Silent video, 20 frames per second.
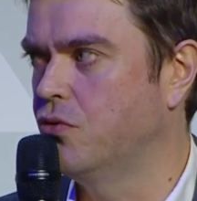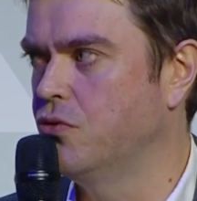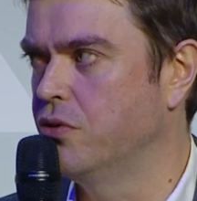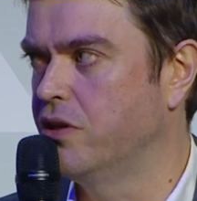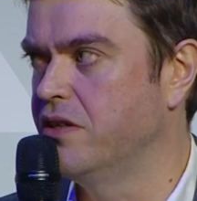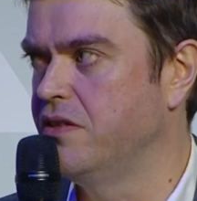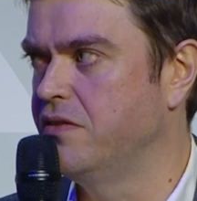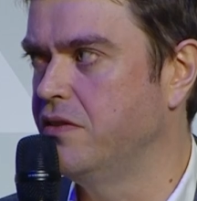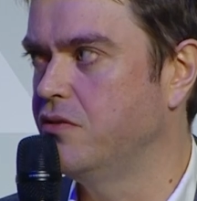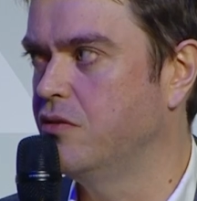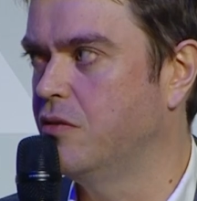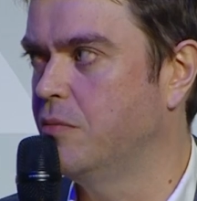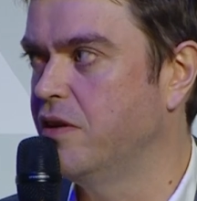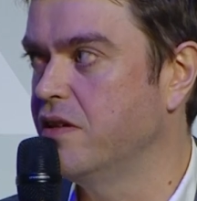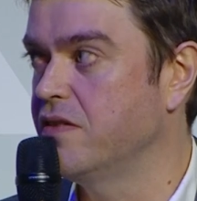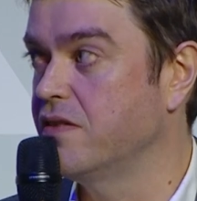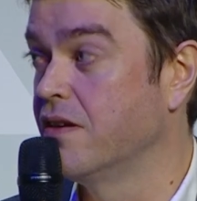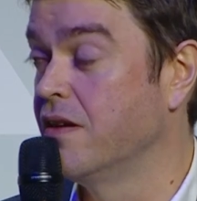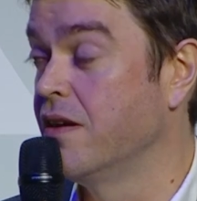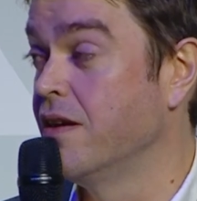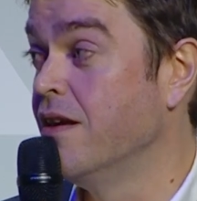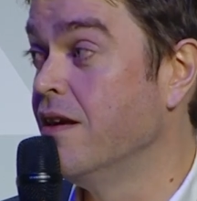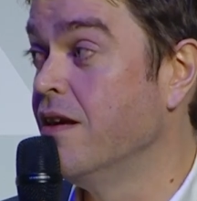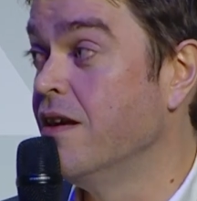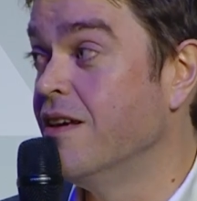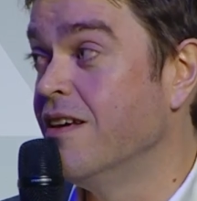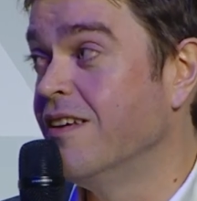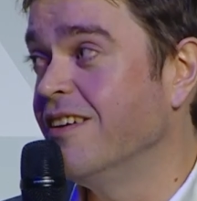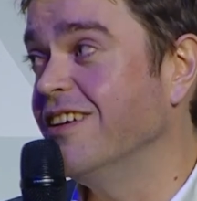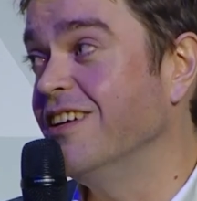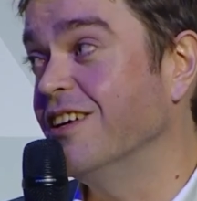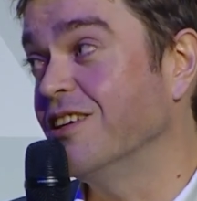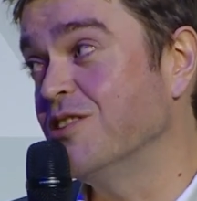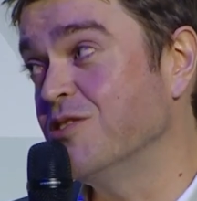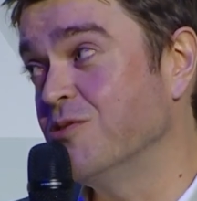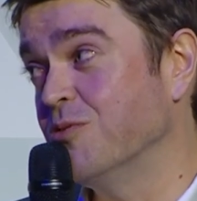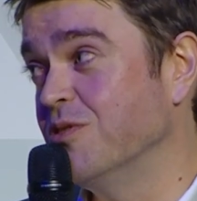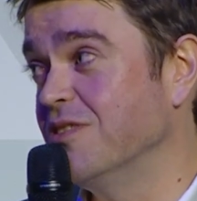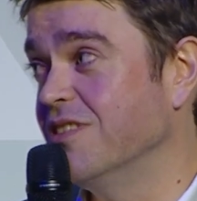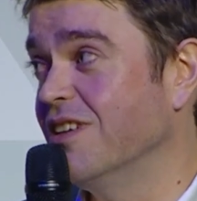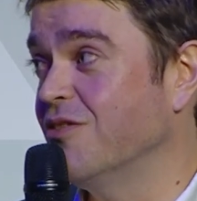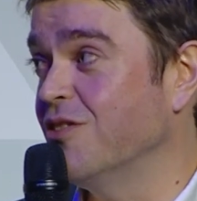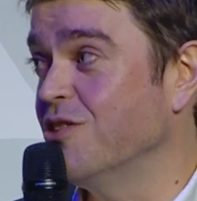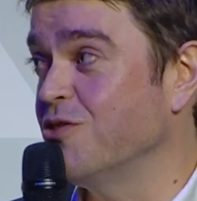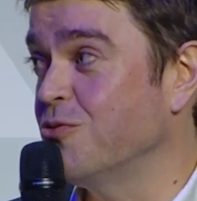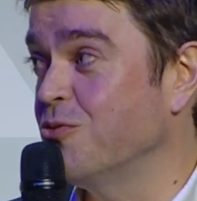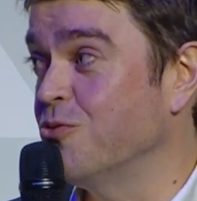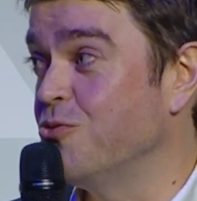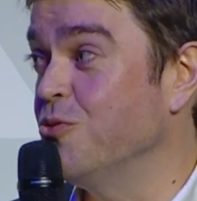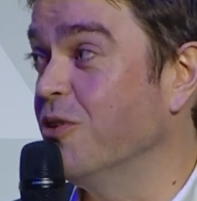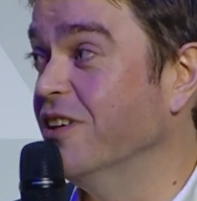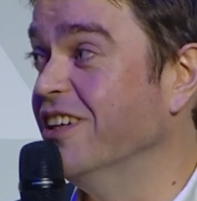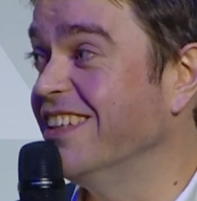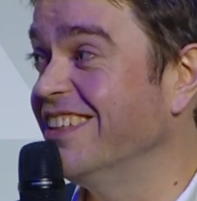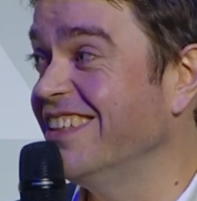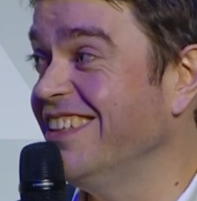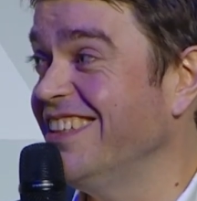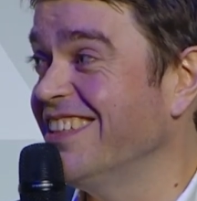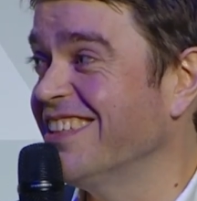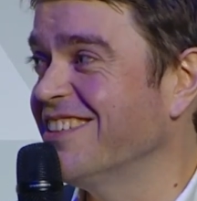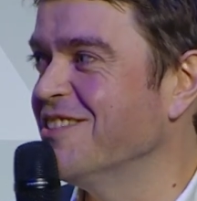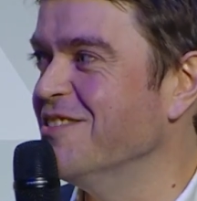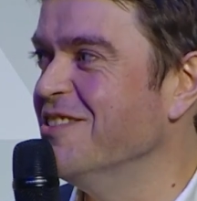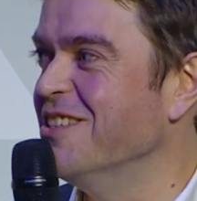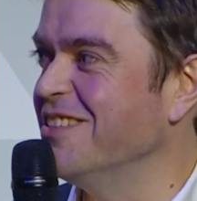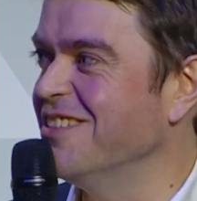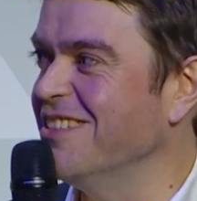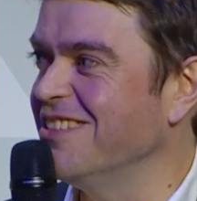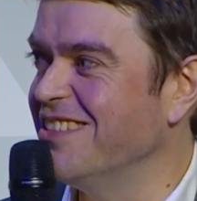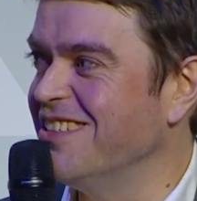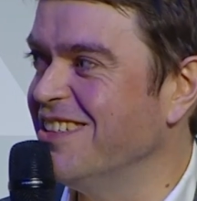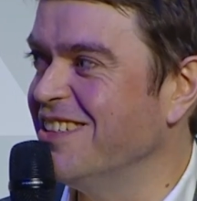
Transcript: AI is going to be the question of infrastructure,